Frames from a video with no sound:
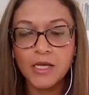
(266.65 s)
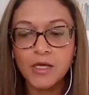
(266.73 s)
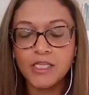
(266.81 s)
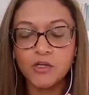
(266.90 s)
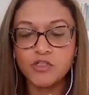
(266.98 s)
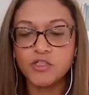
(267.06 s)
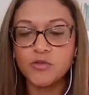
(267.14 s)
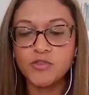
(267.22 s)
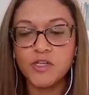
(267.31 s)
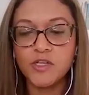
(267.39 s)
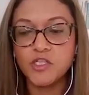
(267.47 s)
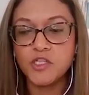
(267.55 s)
There's no
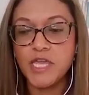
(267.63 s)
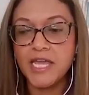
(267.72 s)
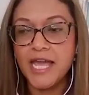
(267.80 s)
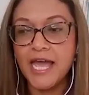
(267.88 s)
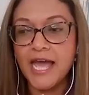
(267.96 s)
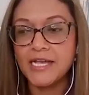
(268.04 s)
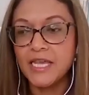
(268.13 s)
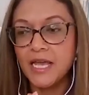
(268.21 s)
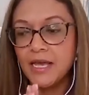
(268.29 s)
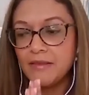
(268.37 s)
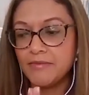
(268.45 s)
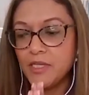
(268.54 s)
such thing as,
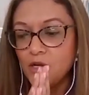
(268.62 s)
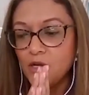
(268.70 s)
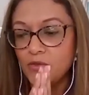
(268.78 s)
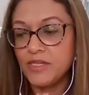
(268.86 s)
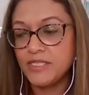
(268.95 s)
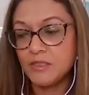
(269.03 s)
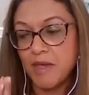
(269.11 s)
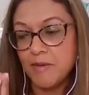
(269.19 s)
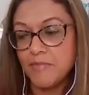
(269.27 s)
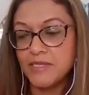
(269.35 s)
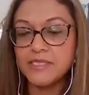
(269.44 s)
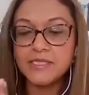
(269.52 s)
this is my
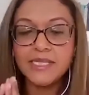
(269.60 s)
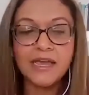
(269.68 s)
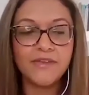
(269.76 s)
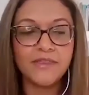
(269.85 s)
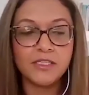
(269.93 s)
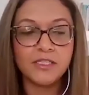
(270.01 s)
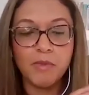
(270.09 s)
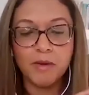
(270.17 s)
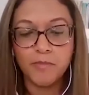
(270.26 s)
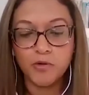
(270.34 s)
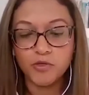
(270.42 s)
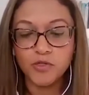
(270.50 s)
business life and this is my
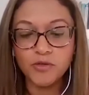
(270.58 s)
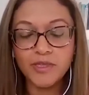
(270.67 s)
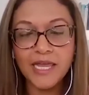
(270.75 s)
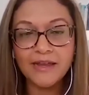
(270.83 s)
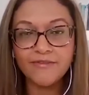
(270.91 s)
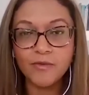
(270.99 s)
personal life.